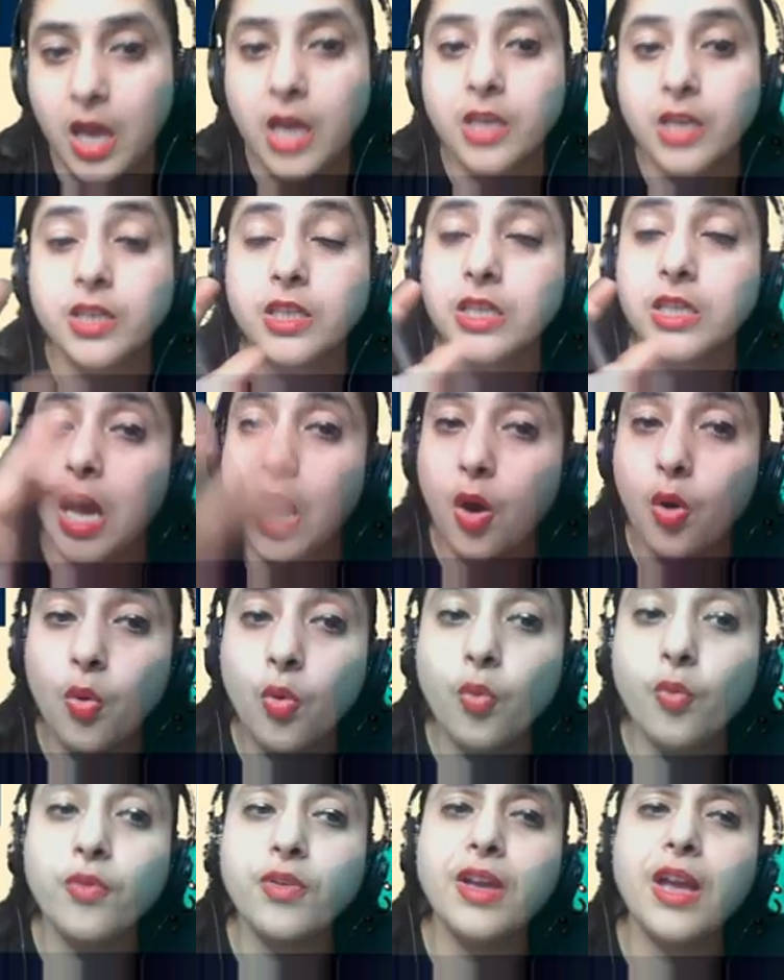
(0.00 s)
Now
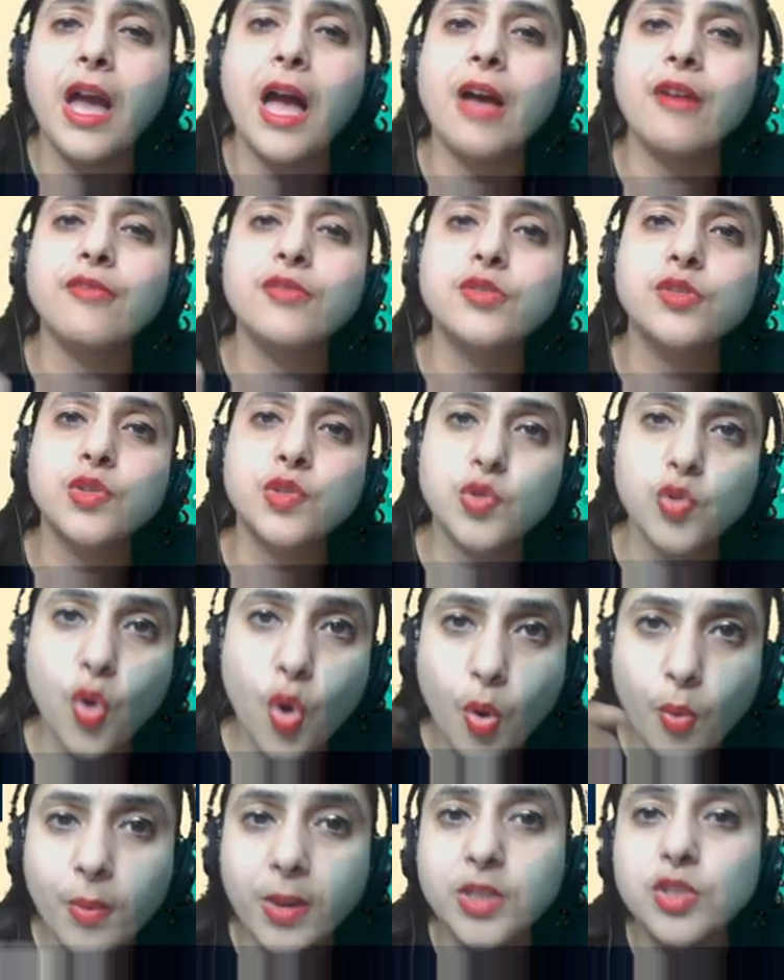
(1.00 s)
we have so
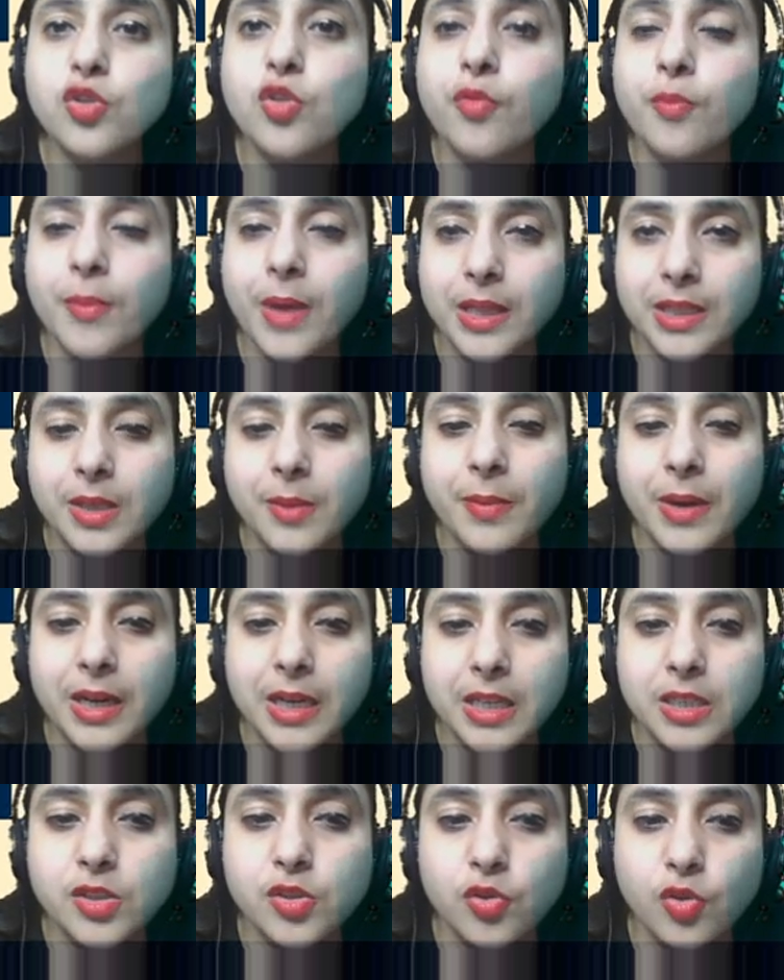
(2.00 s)
much of
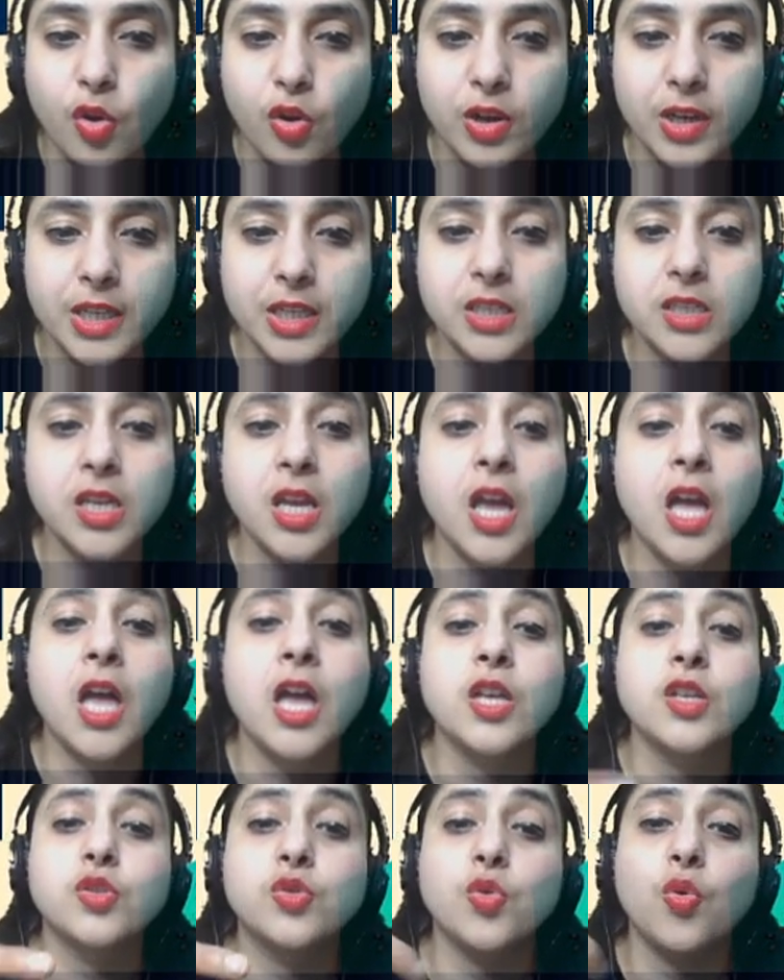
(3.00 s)
mathematics knowledge,
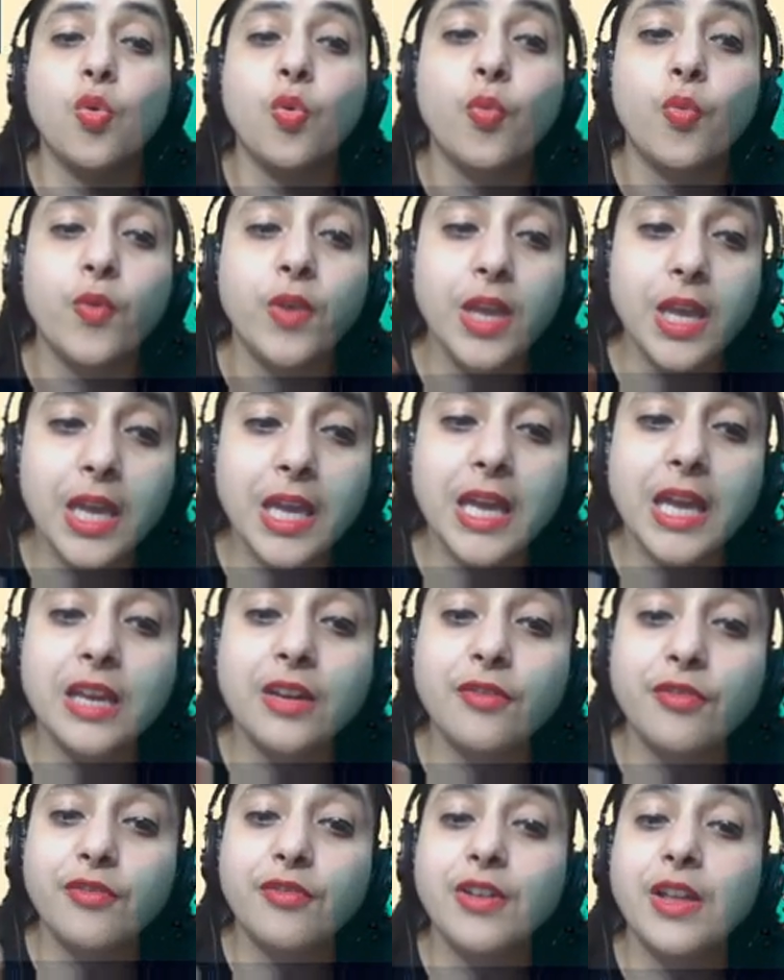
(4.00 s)
so we can
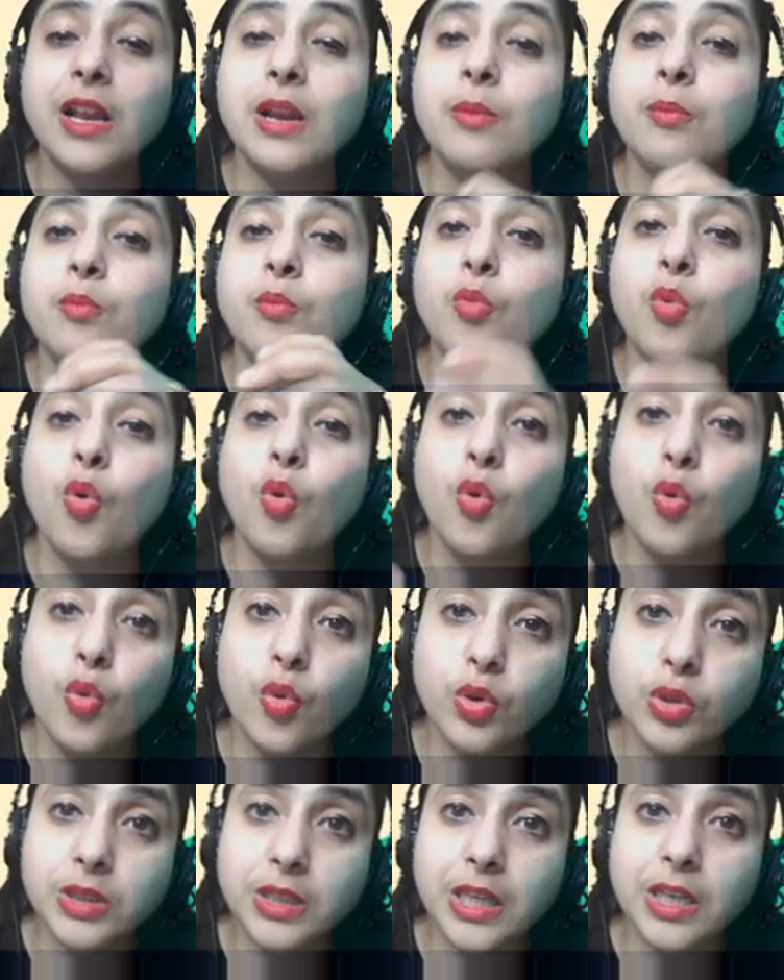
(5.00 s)
fill more
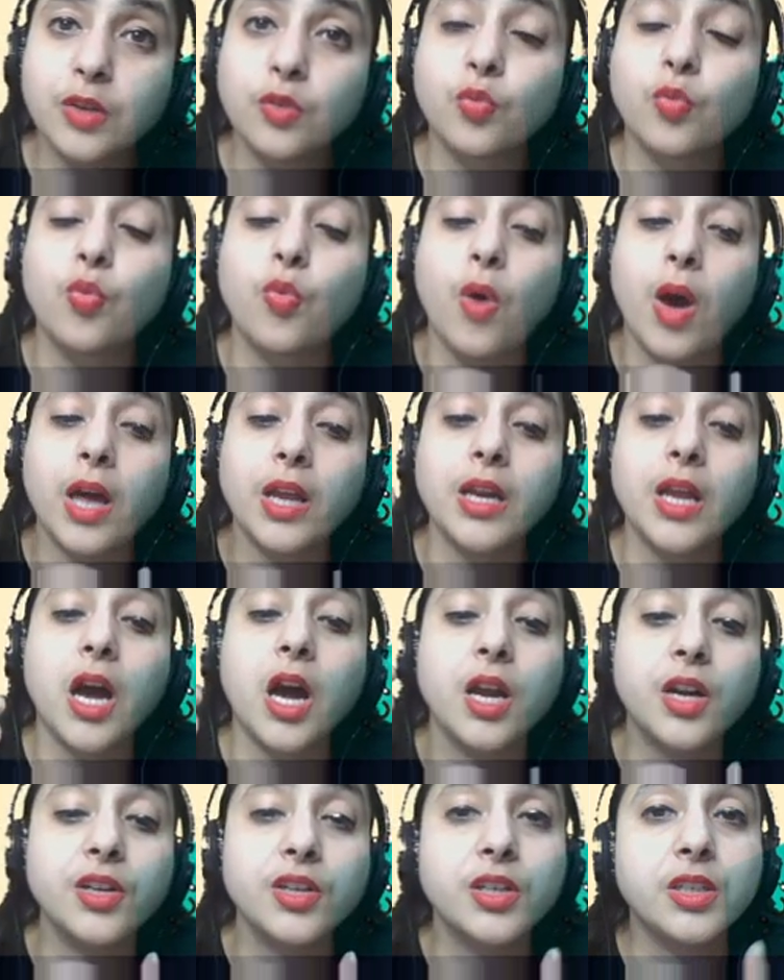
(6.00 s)
than
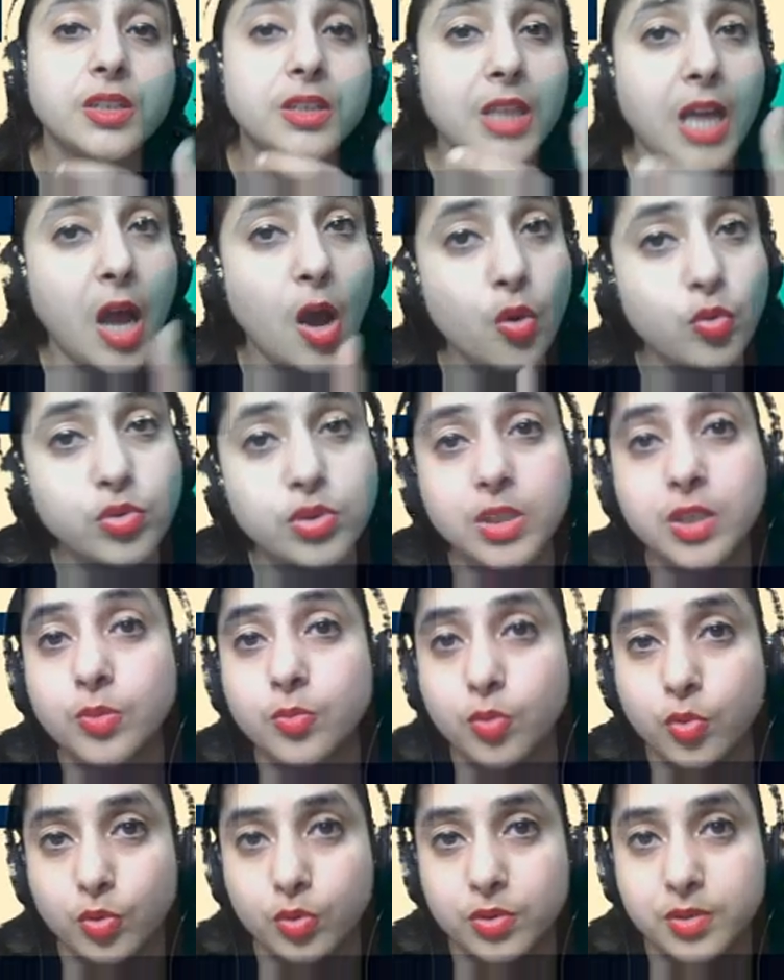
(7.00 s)
100,000
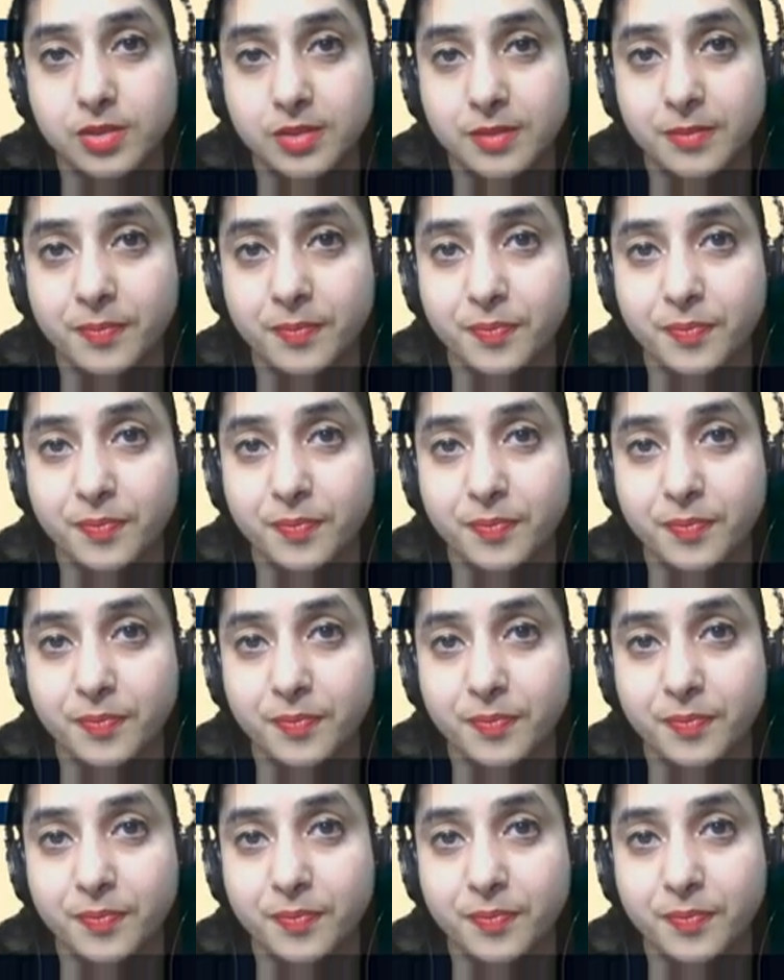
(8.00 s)
books.